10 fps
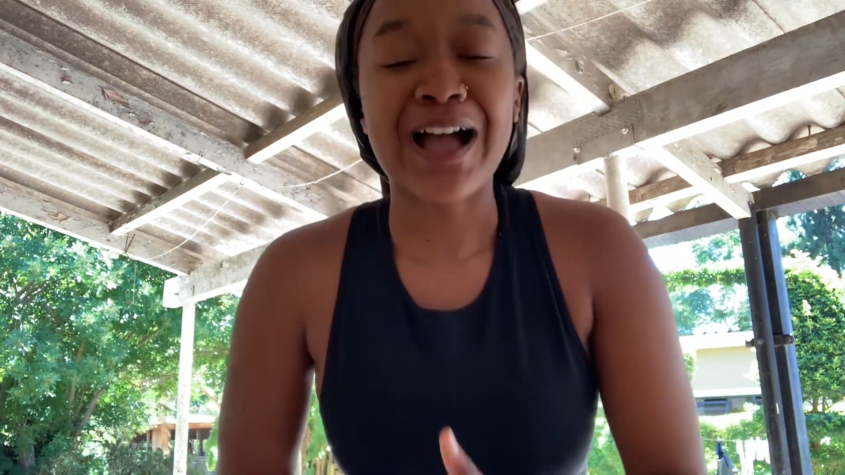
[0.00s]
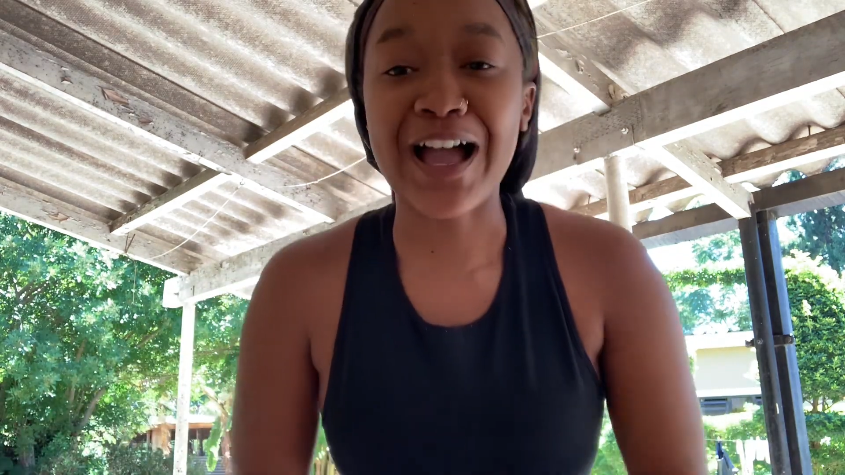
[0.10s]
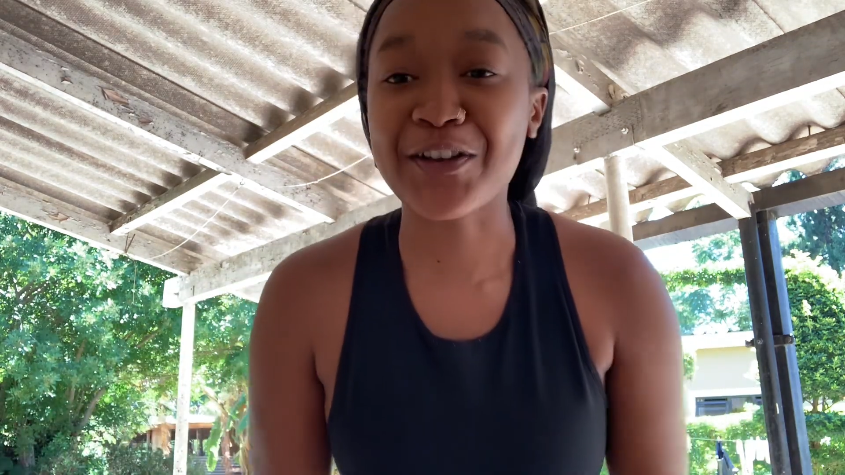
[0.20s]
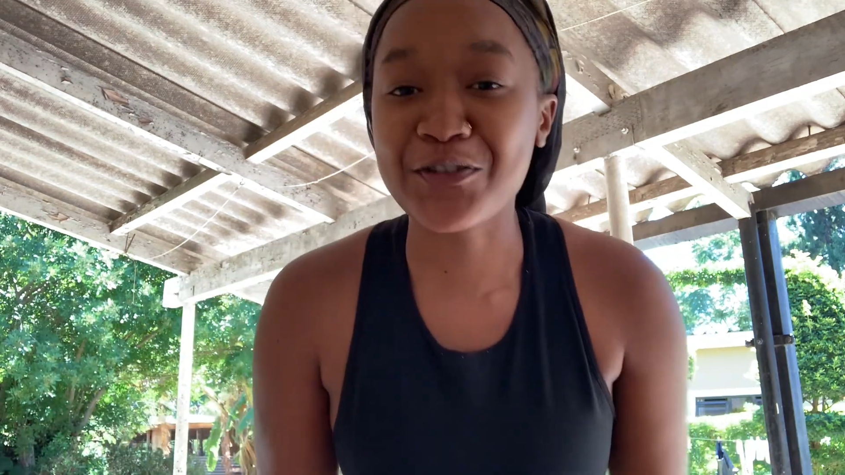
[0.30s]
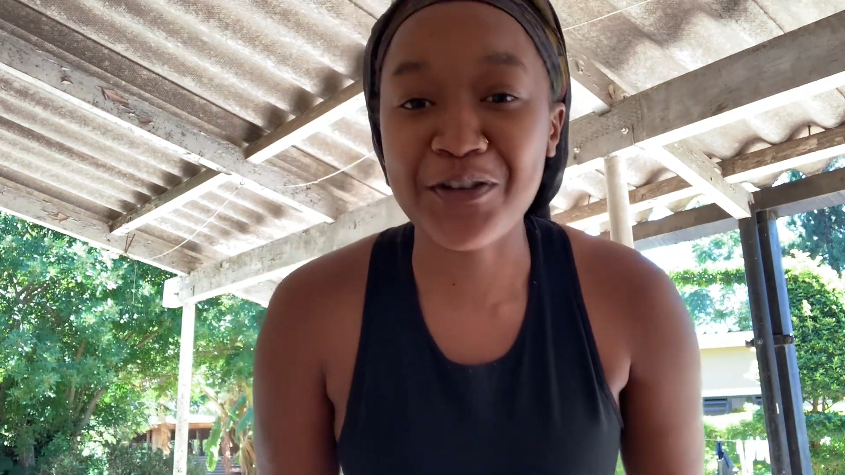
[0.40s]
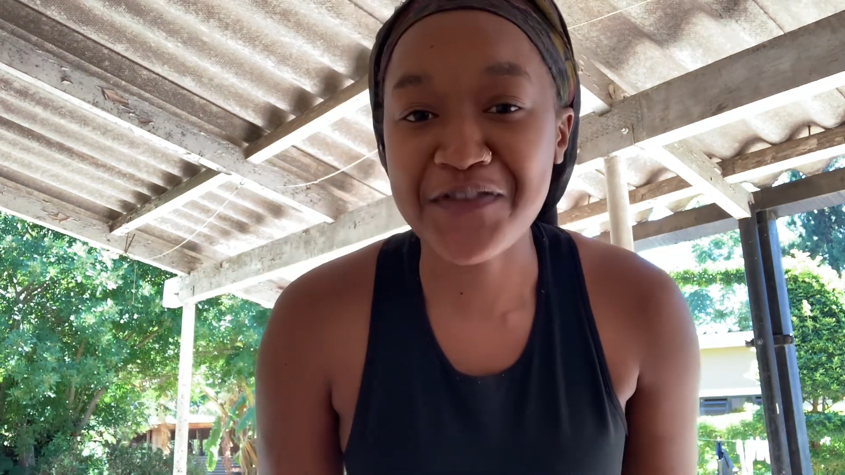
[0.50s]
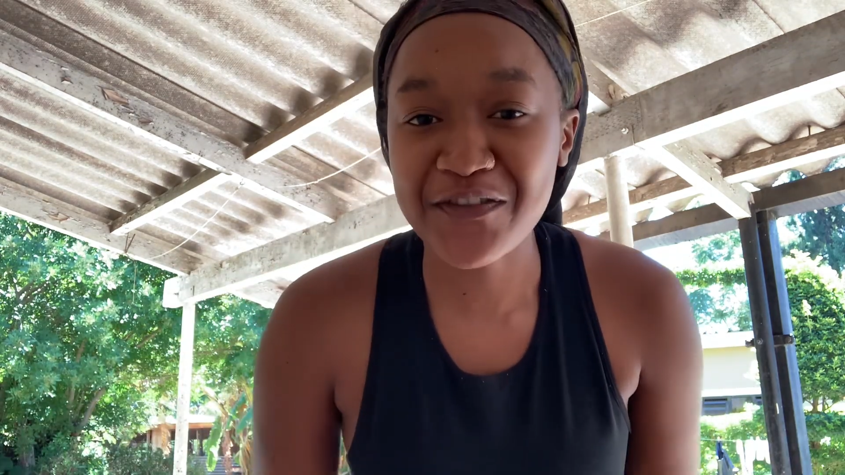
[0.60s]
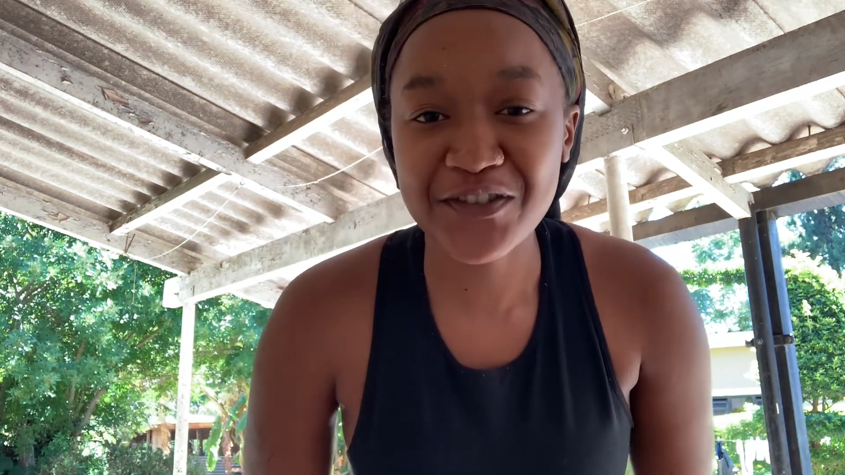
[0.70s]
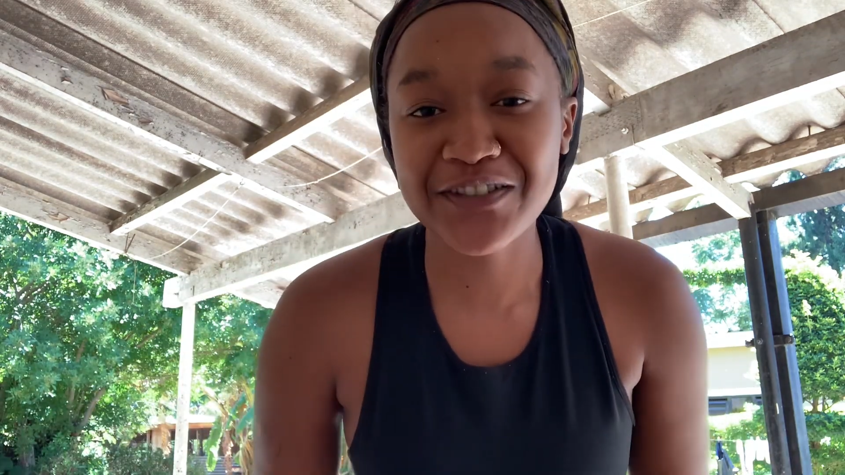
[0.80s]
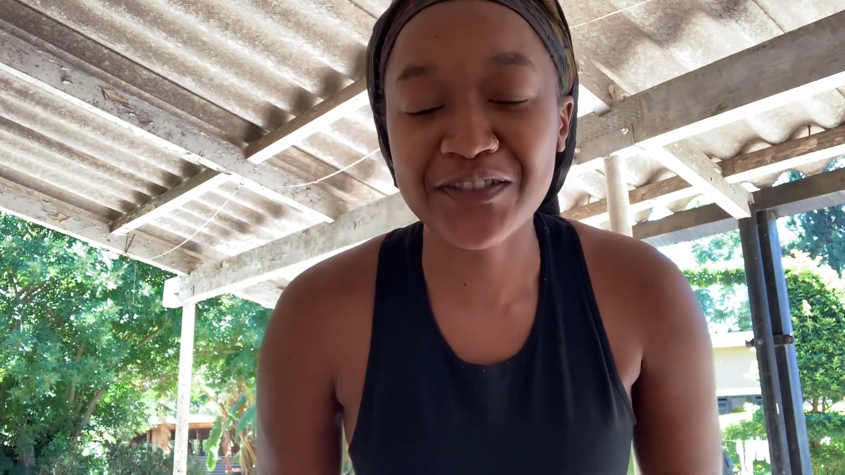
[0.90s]
I don't know. I've
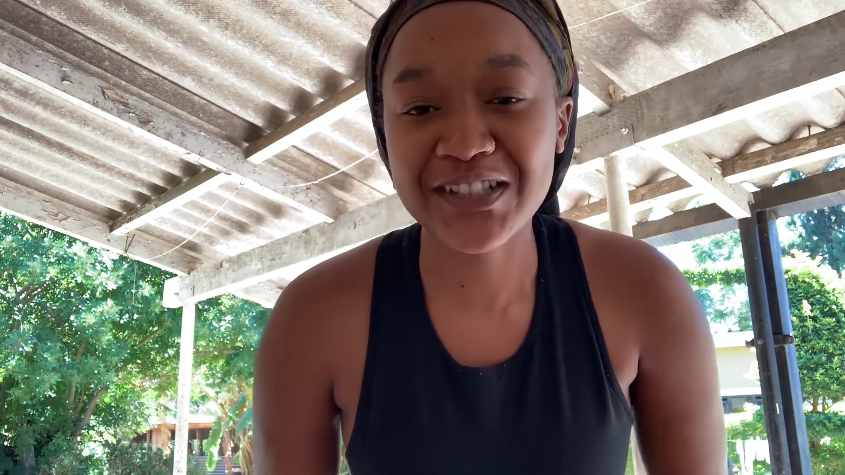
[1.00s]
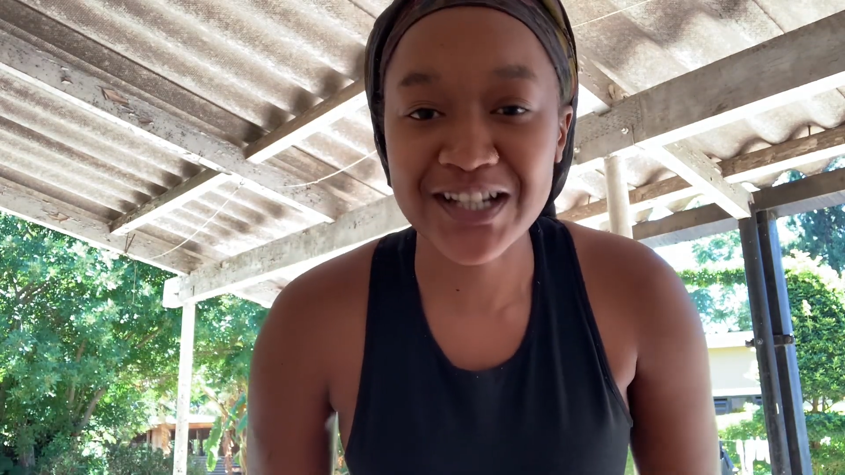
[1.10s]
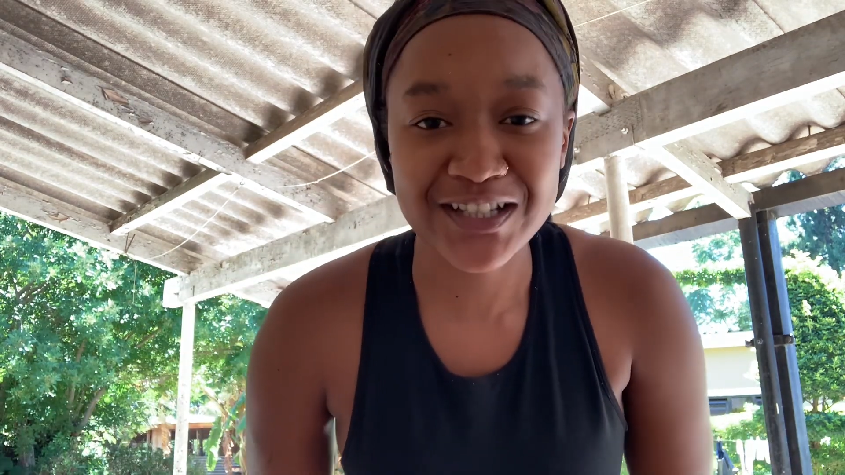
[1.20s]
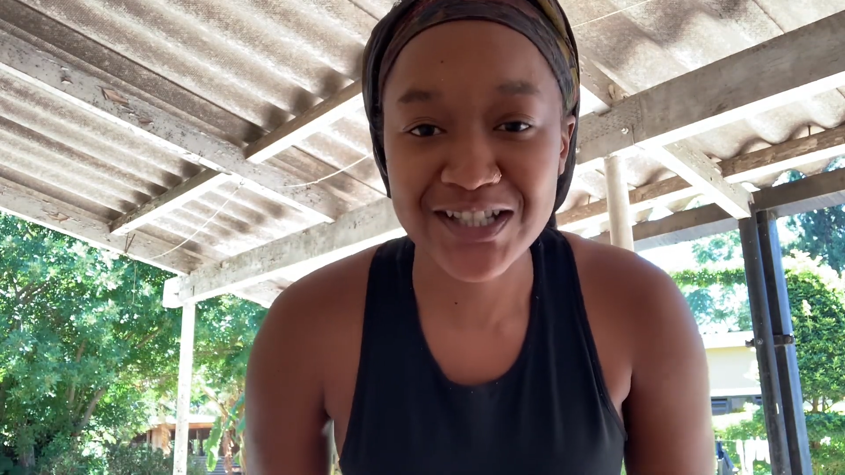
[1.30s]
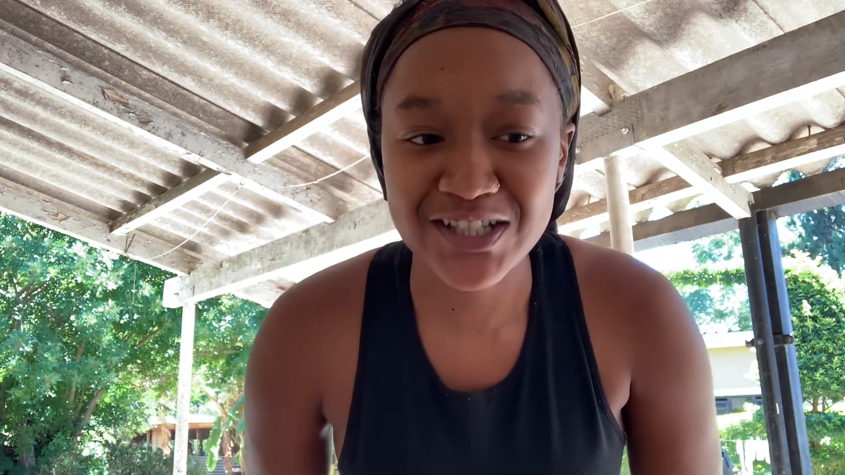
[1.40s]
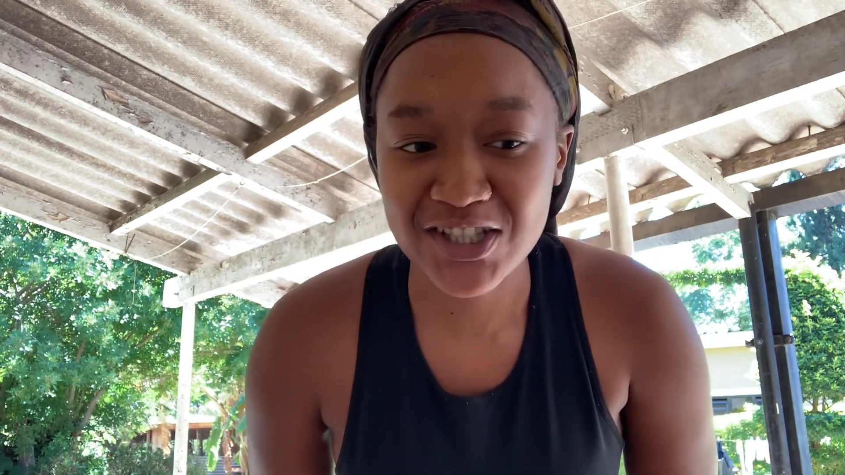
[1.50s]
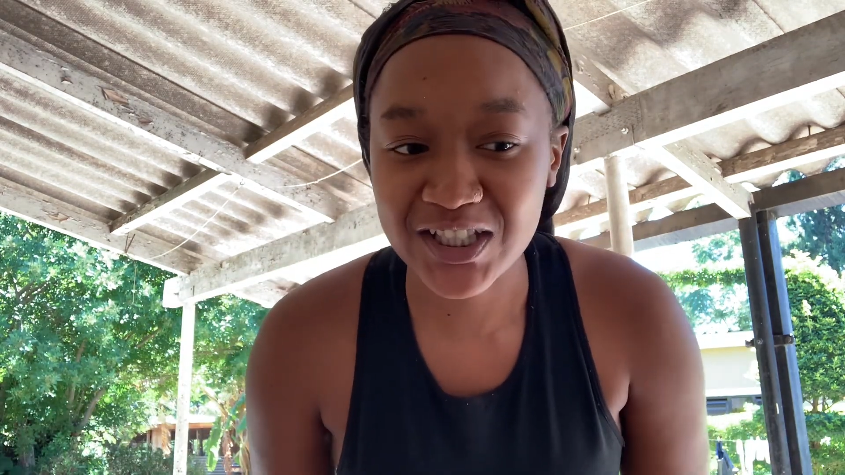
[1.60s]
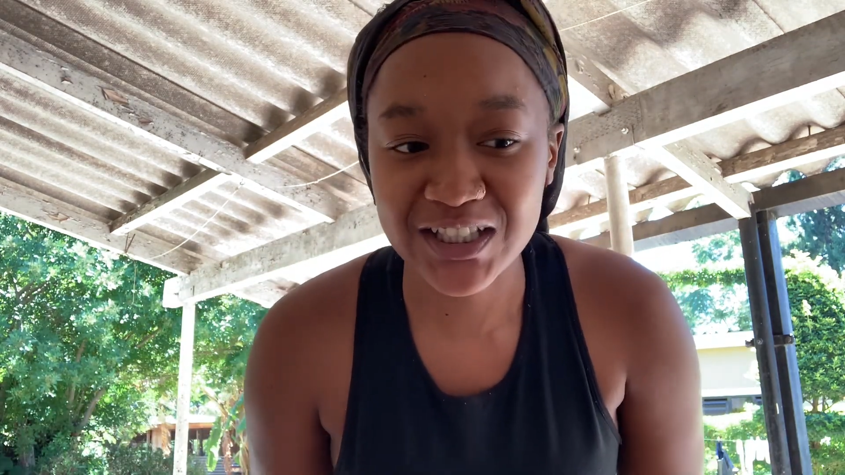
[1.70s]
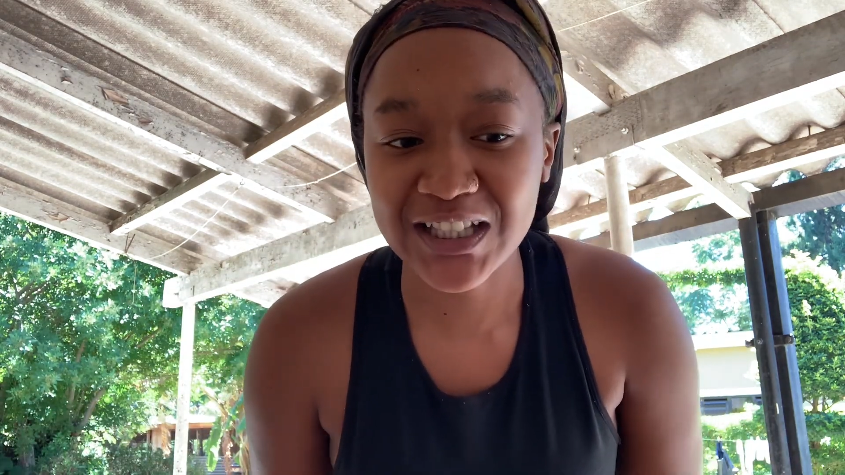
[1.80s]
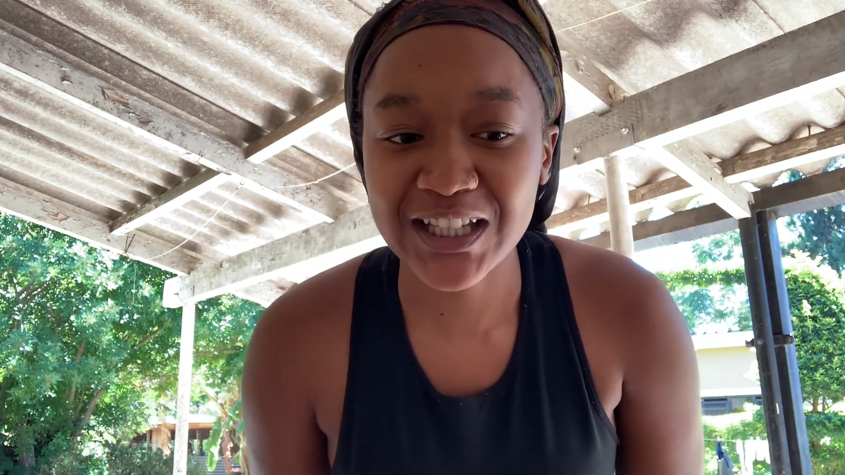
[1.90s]
never even touched a
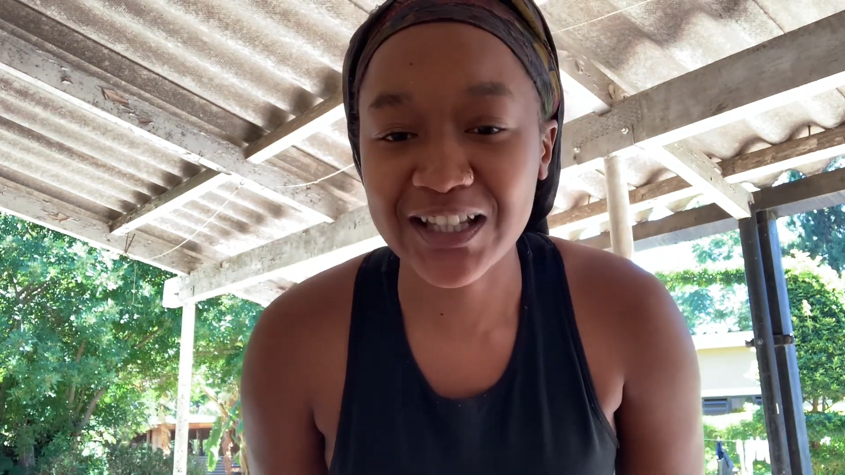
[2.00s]
chicken like